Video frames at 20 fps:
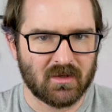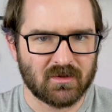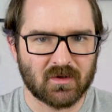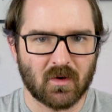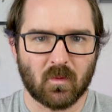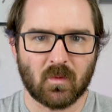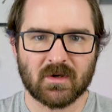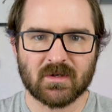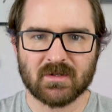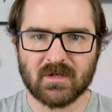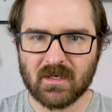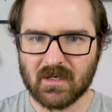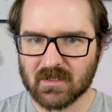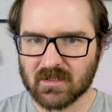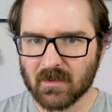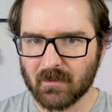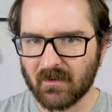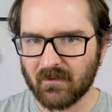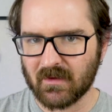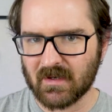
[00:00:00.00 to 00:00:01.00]
So we're seeing
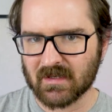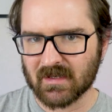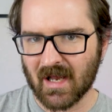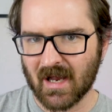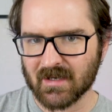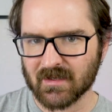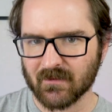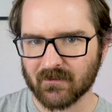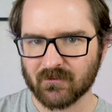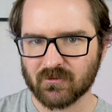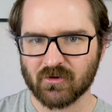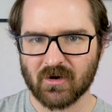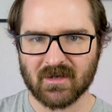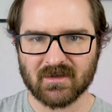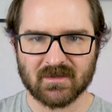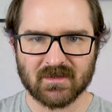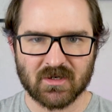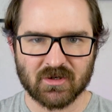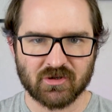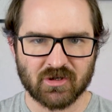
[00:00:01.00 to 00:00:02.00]
some of these kinds of
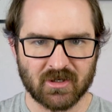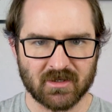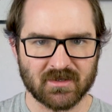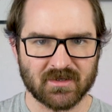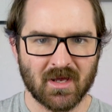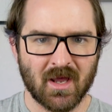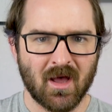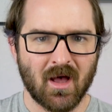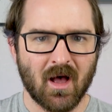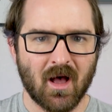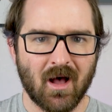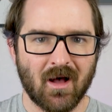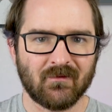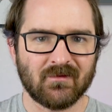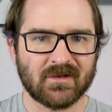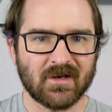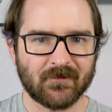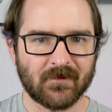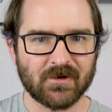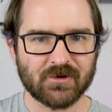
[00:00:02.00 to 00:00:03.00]
transitions
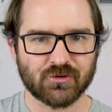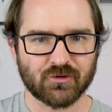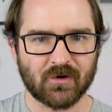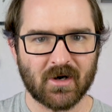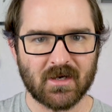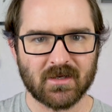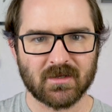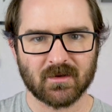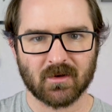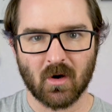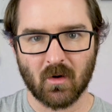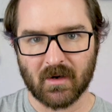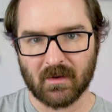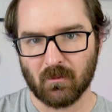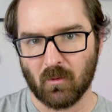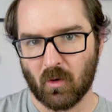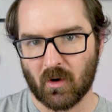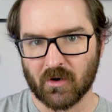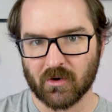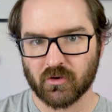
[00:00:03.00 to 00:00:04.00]
of different traits going
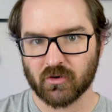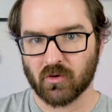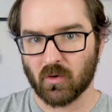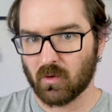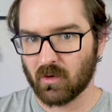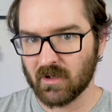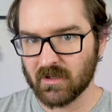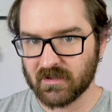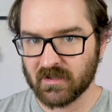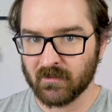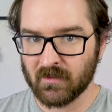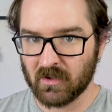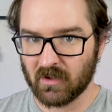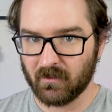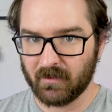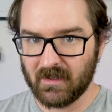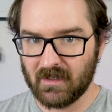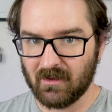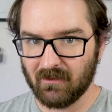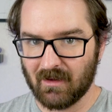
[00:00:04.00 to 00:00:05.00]
more towards the
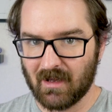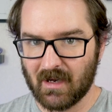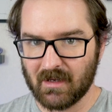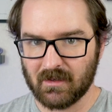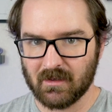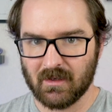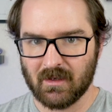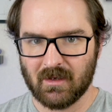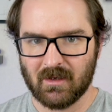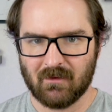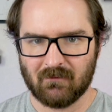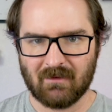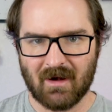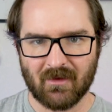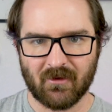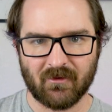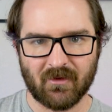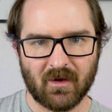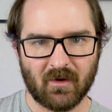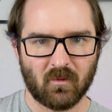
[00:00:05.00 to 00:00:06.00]
millipede line
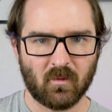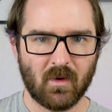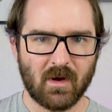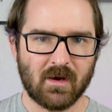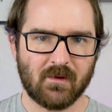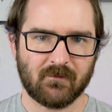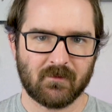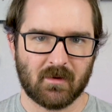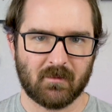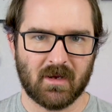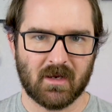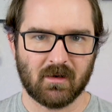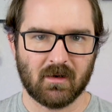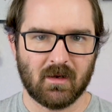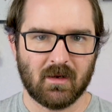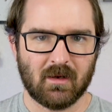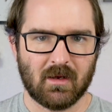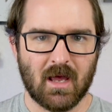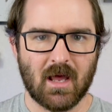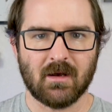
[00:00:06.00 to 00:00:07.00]
rather than away from it.
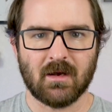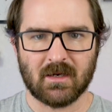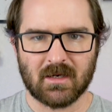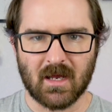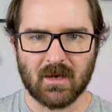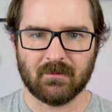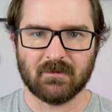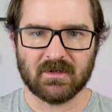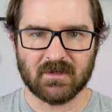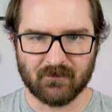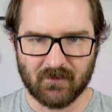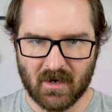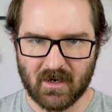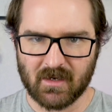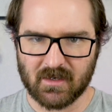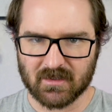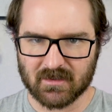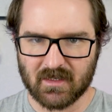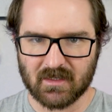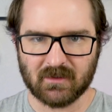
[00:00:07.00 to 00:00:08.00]
And again,
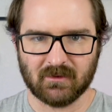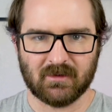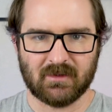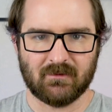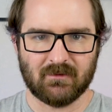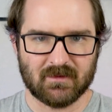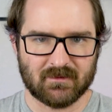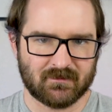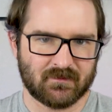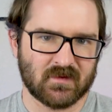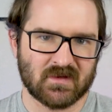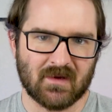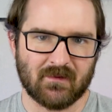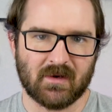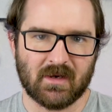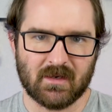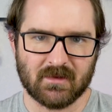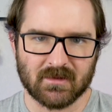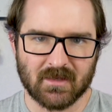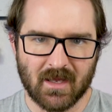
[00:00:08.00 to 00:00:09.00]
very distinctly, the
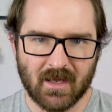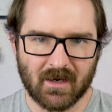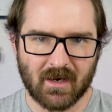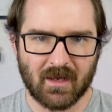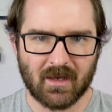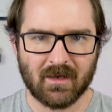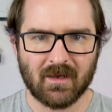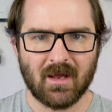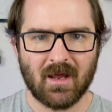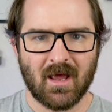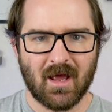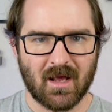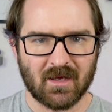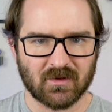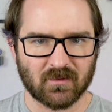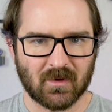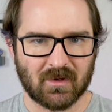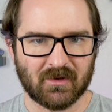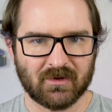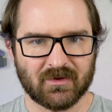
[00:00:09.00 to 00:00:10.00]
seven antenna,
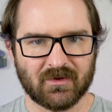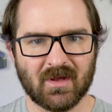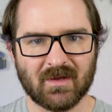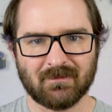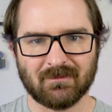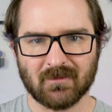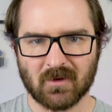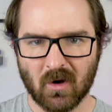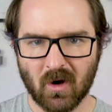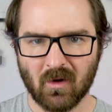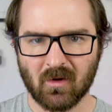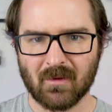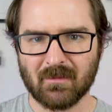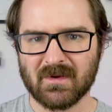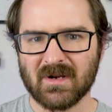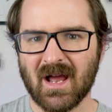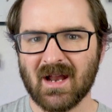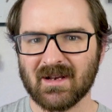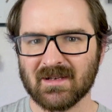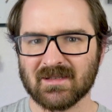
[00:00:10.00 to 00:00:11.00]
as well as the
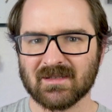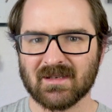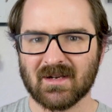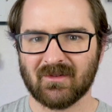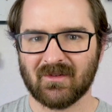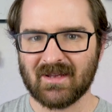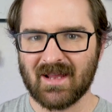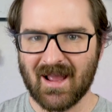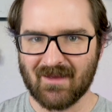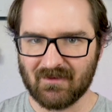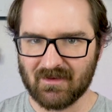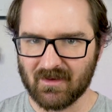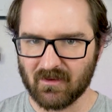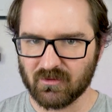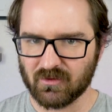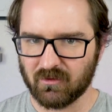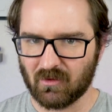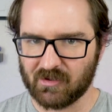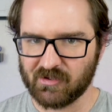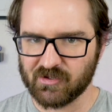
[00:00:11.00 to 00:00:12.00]
collum not necessarily having
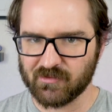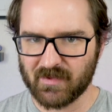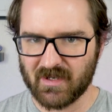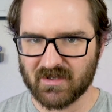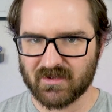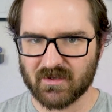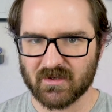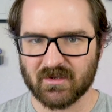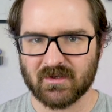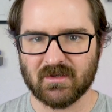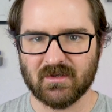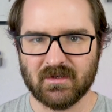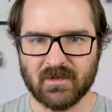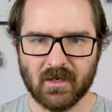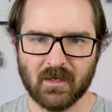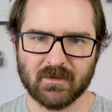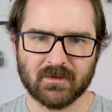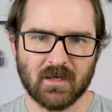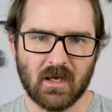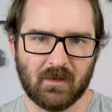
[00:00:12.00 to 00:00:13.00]
those large pincers,
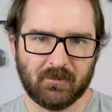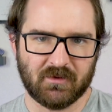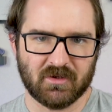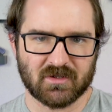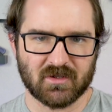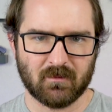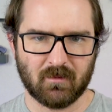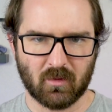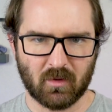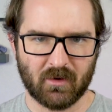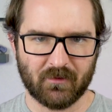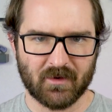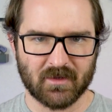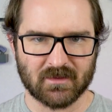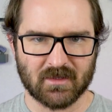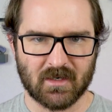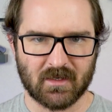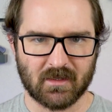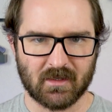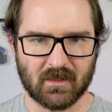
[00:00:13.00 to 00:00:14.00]
does help to support
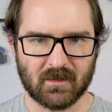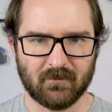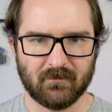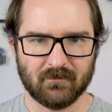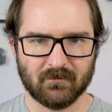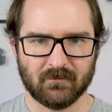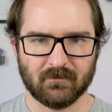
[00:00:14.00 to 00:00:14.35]
this idea.